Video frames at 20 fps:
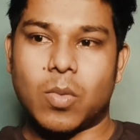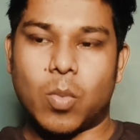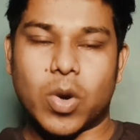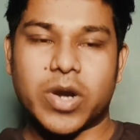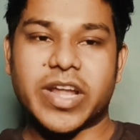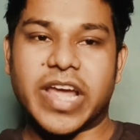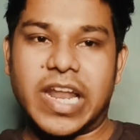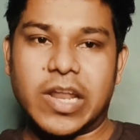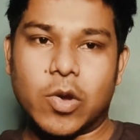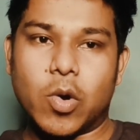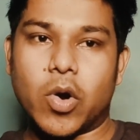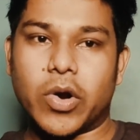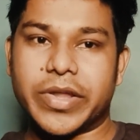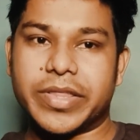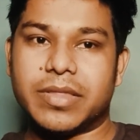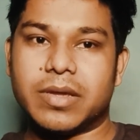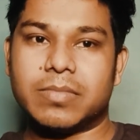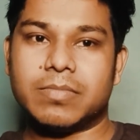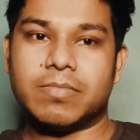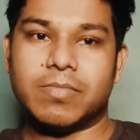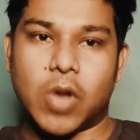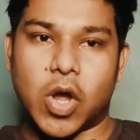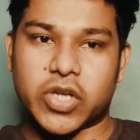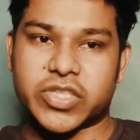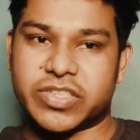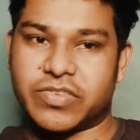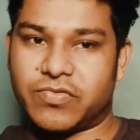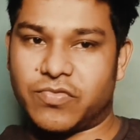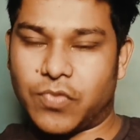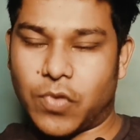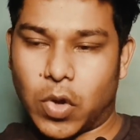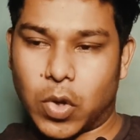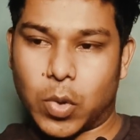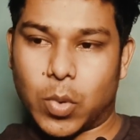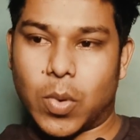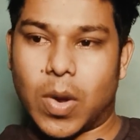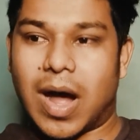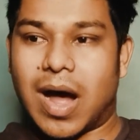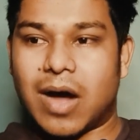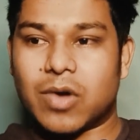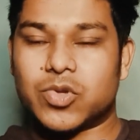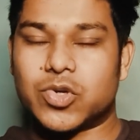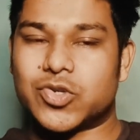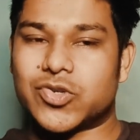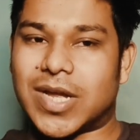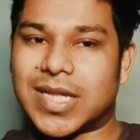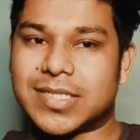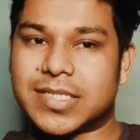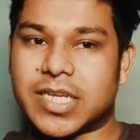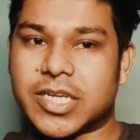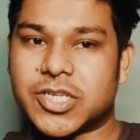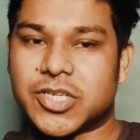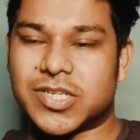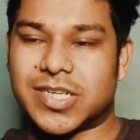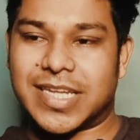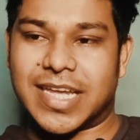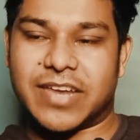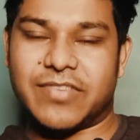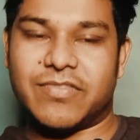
What algorithm blockchain follow? How the transaction